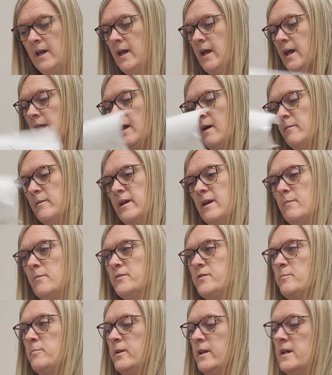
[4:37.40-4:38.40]
and I'll be able
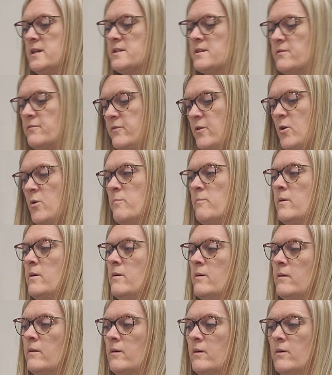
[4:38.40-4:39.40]
to place the foam
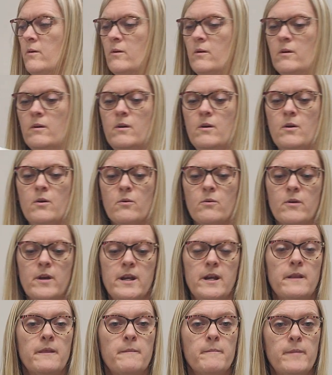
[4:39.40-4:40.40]

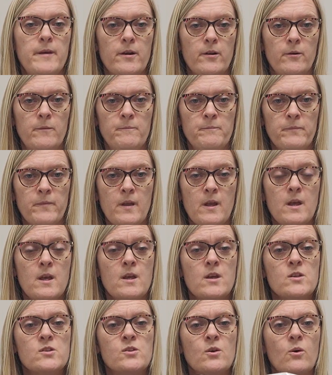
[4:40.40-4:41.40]
right in the middle.
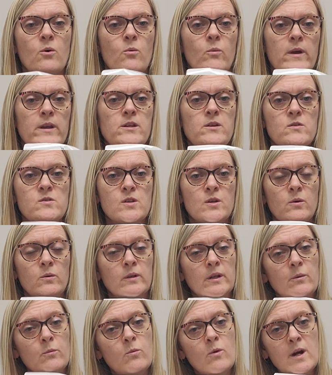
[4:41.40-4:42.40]
So when using
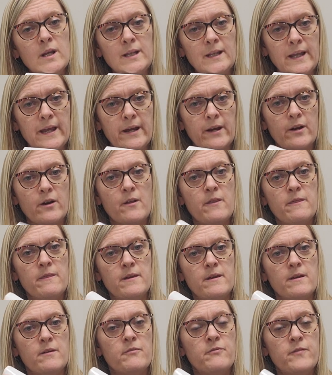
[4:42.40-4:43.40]
only one layer,
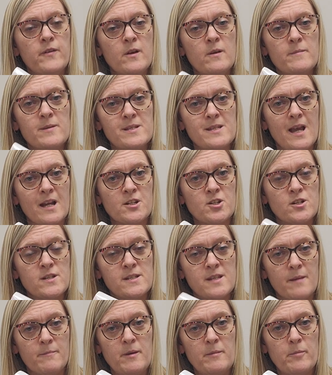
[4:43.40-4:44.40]
the film is actually
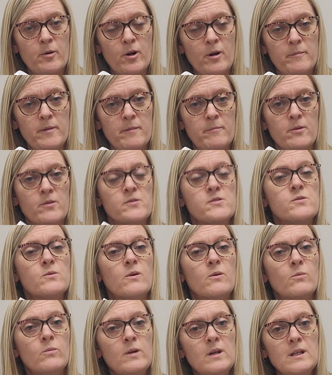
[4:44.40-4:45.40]
semi-permeable, so
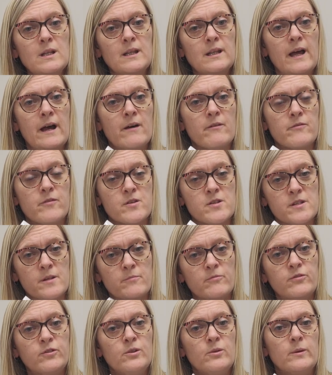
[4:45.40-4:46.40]
it will allow for some
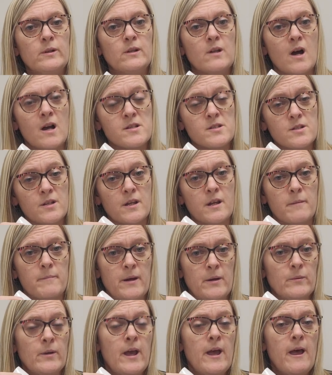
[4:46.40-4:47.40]
fluid loss to come
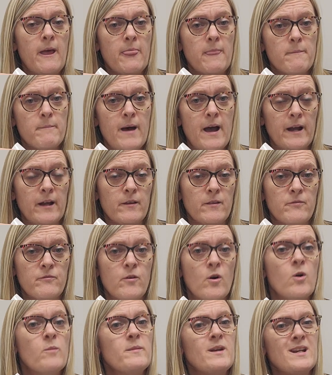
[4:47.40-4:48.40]
out the back of the
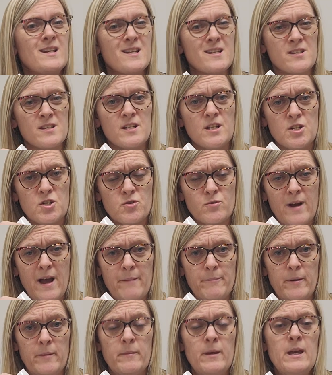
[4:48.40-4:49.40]
foam, and it doesn't
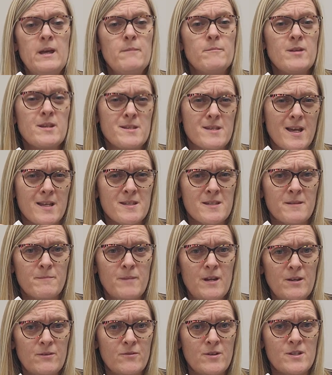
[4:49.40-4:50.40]
entrap it, because that's the
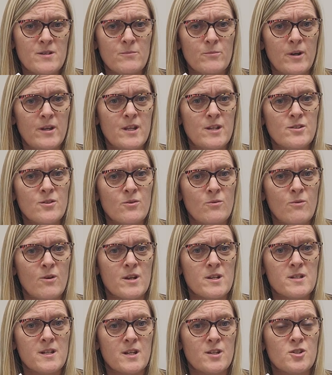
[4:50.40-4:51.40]
main reason why they don't want
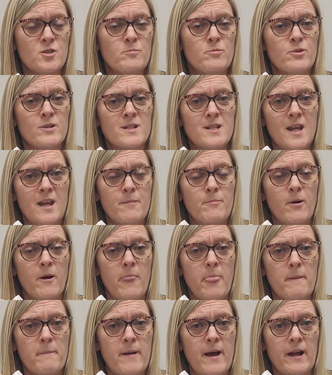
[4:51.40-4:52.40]
us to actually put tape on
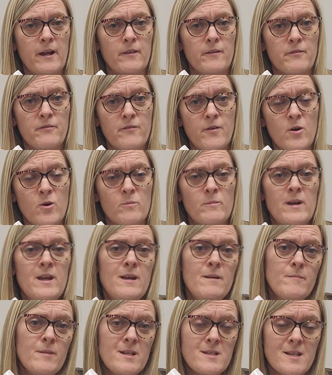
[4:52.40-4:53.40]
the back of the foam,
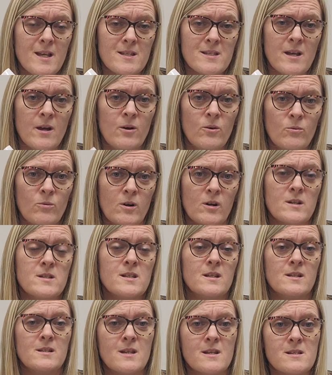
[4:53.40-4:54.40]
because that's how it works.
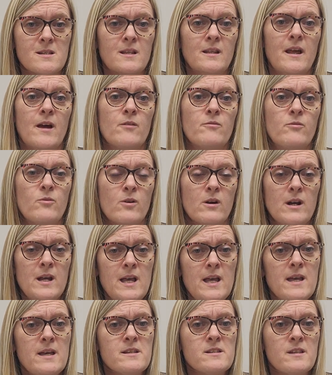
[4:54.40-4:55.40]
It does allow for
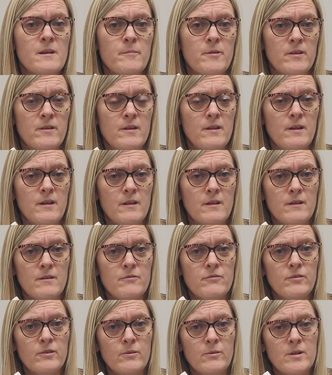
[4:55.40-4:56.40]
some of the
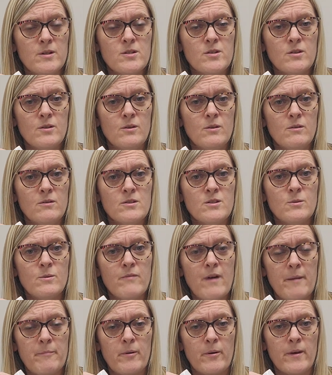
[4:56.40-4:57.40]
fluid to
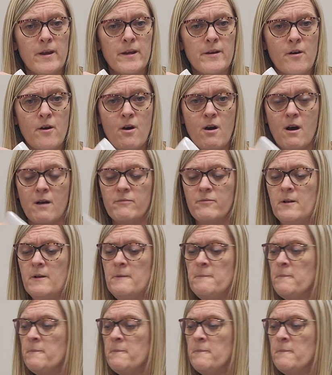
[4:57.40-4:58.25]
evaporate off.